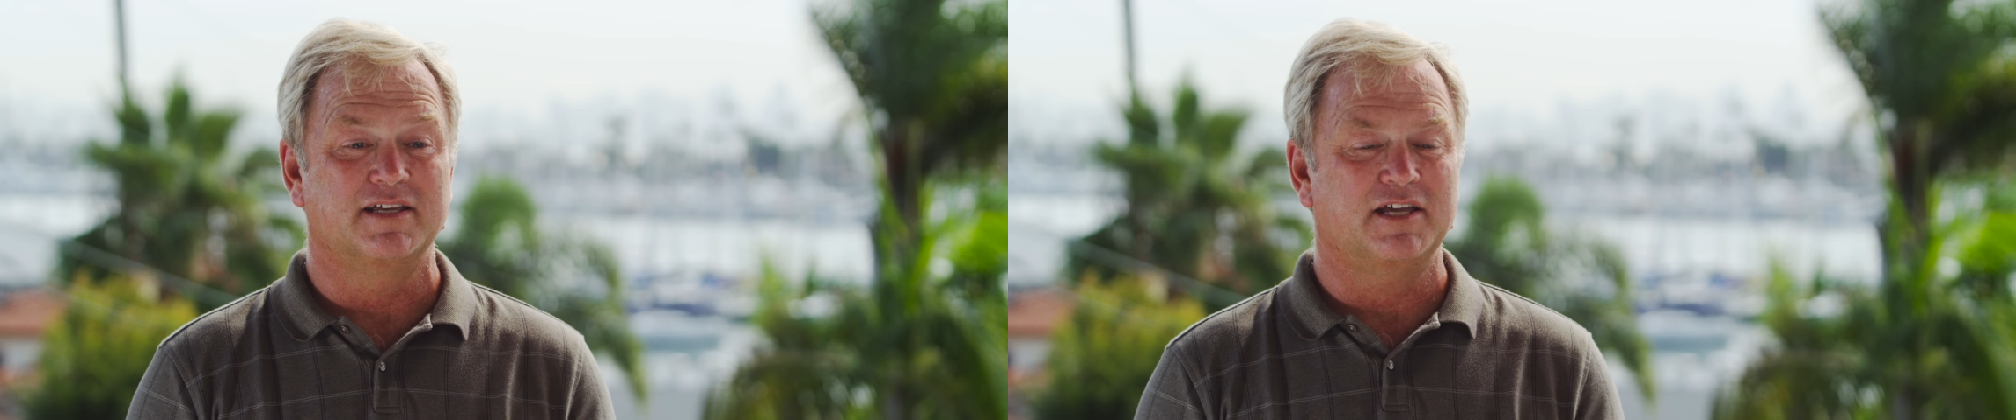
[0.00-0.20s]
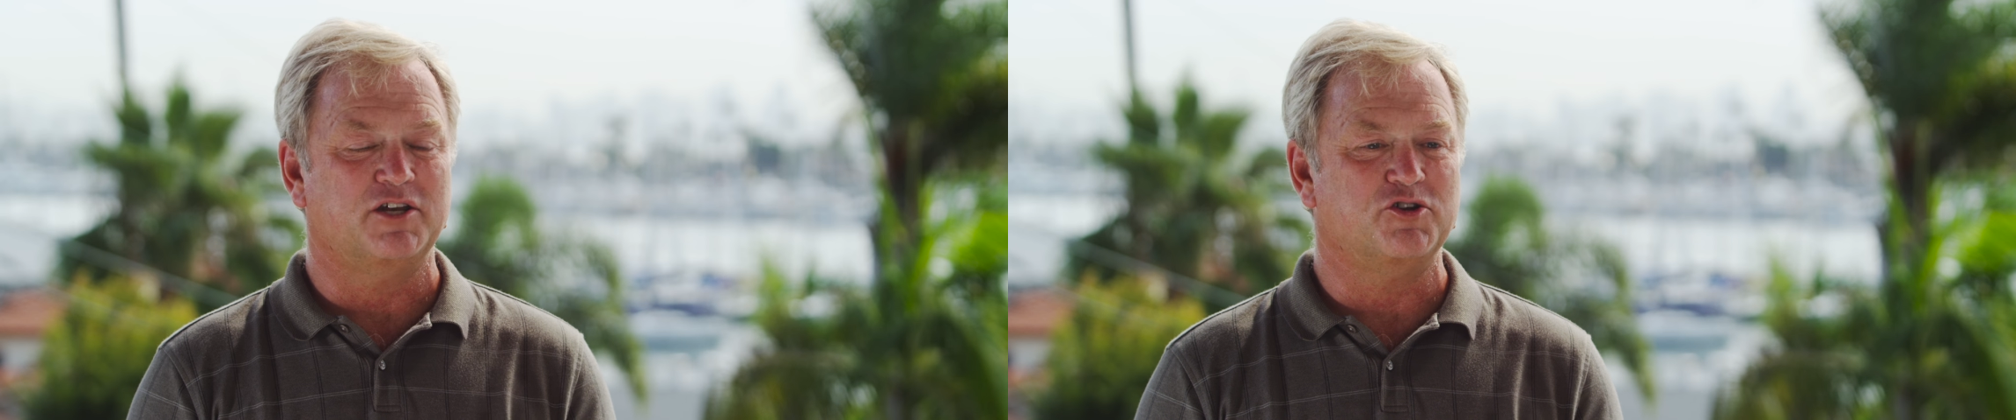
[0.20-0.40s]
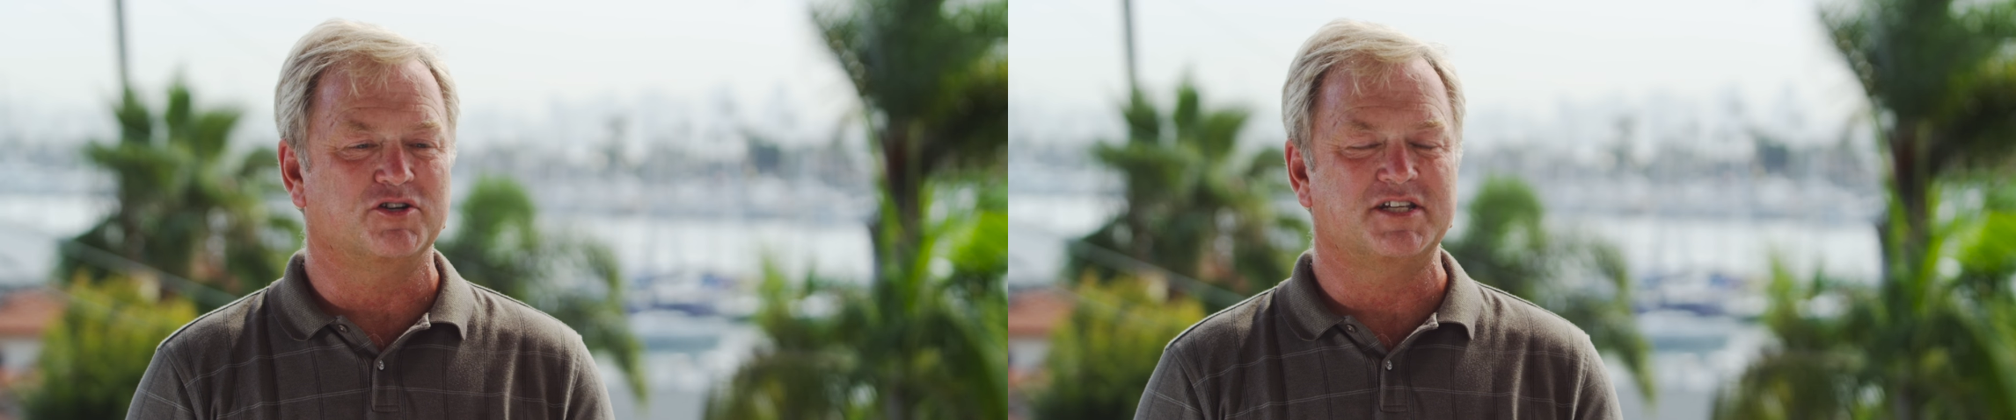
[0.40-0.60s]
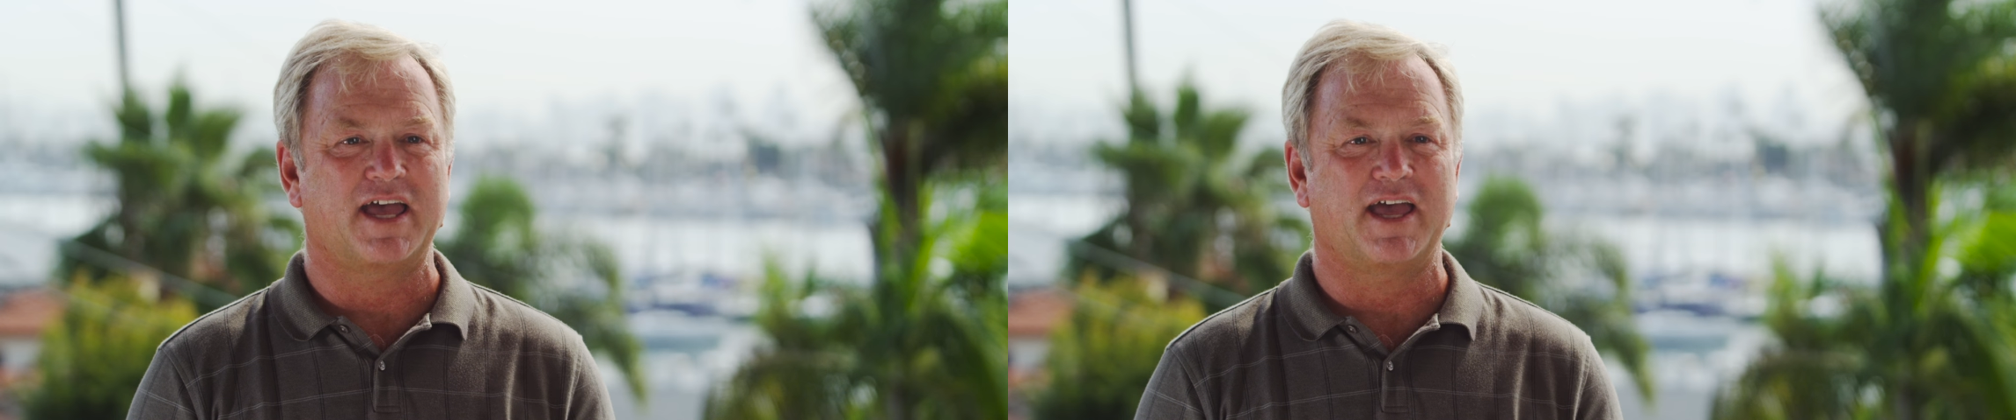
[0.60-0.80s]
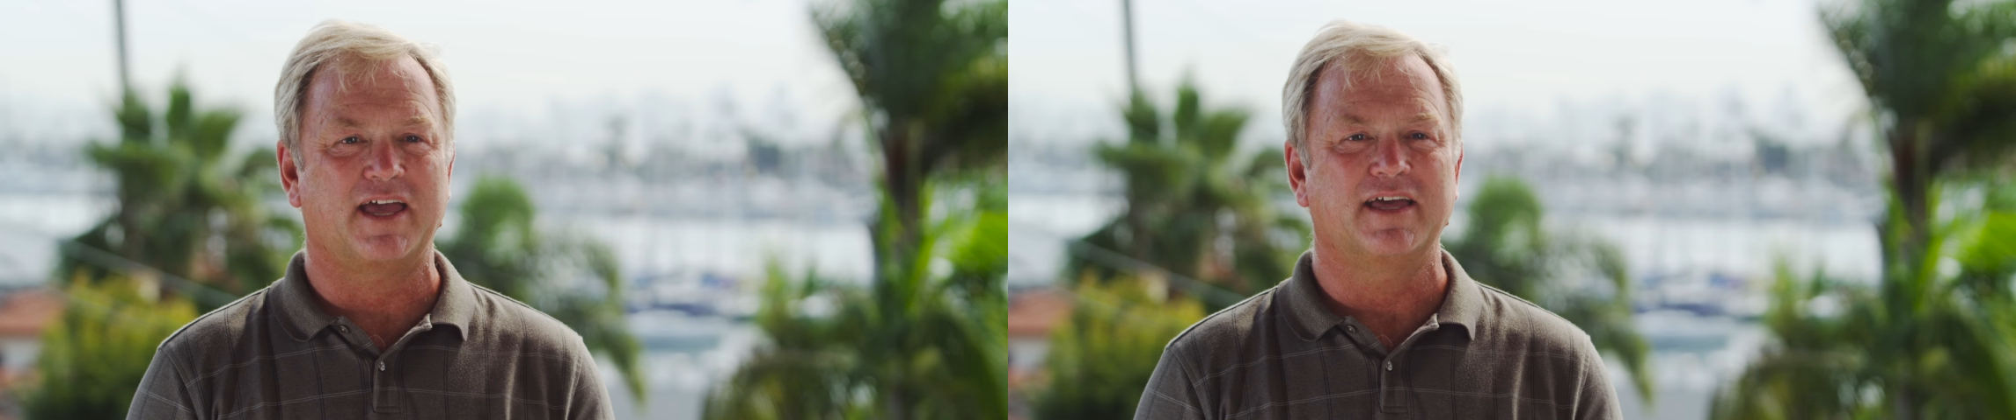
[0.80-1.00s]
in your
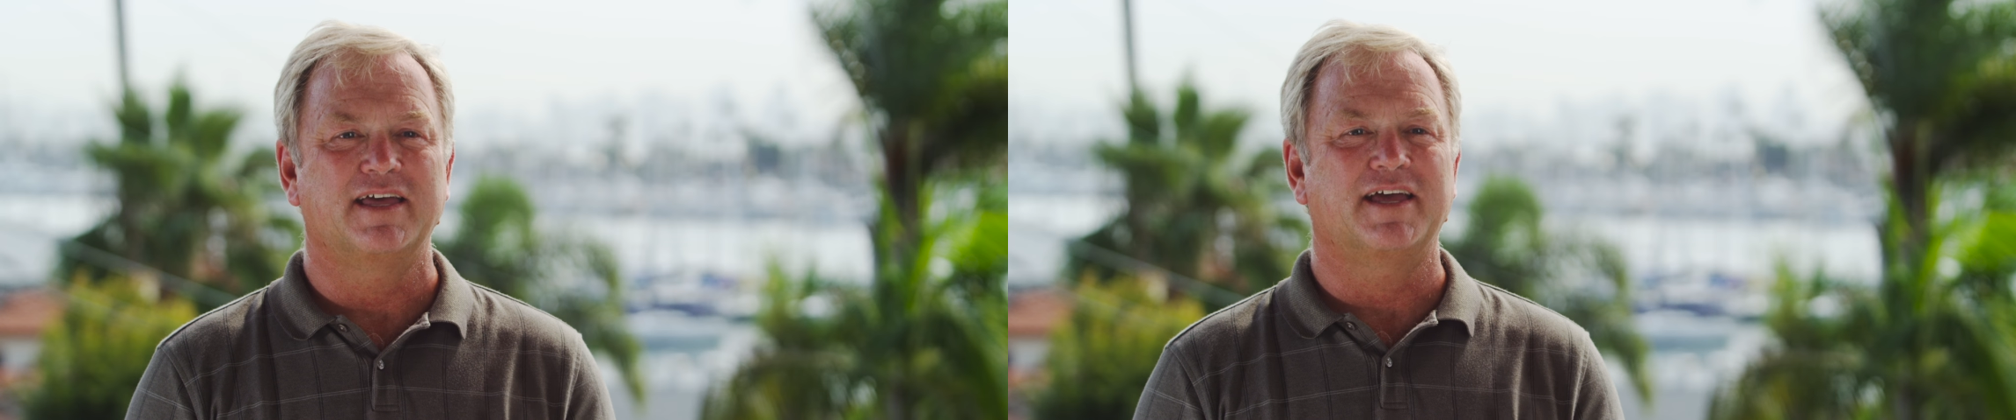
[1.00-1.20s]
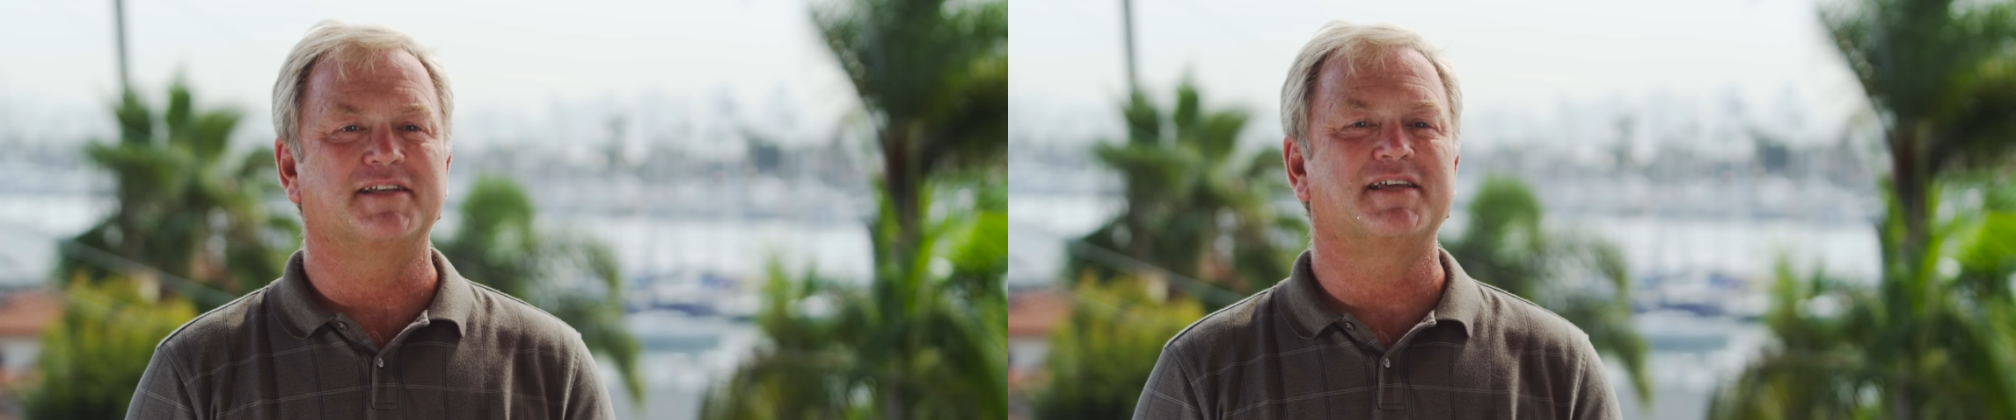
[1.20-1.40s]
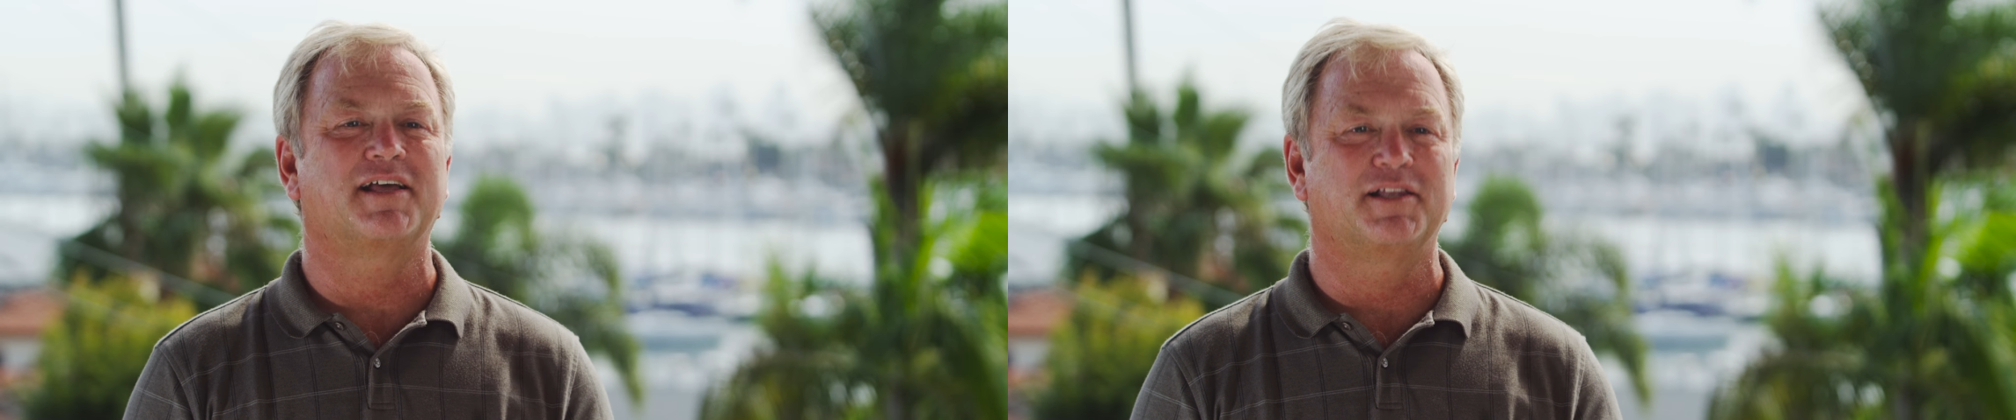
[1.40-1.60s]
day and take a